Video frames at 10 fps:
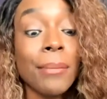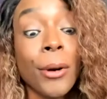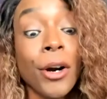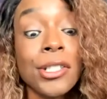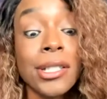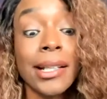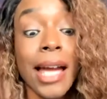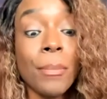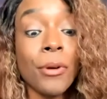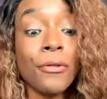Personally,
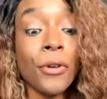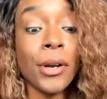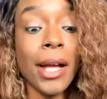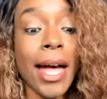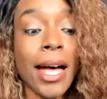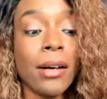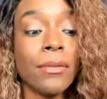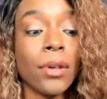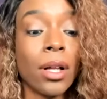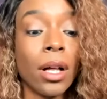I prefer to have
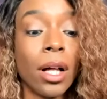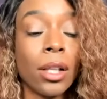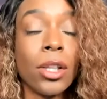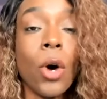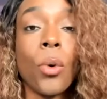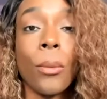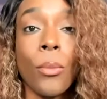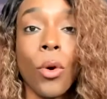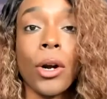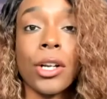a lower
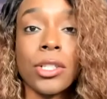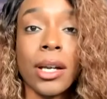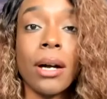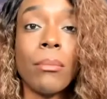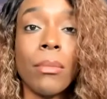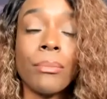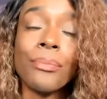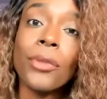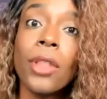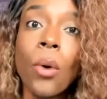mortgage, like a
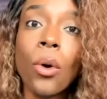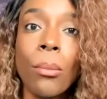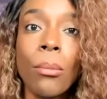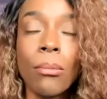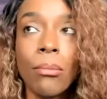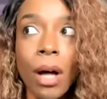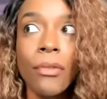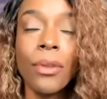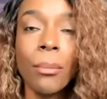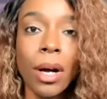lower
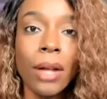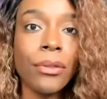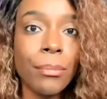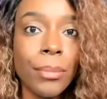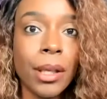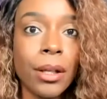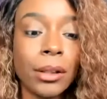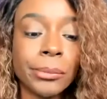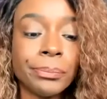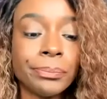month-to-month bill.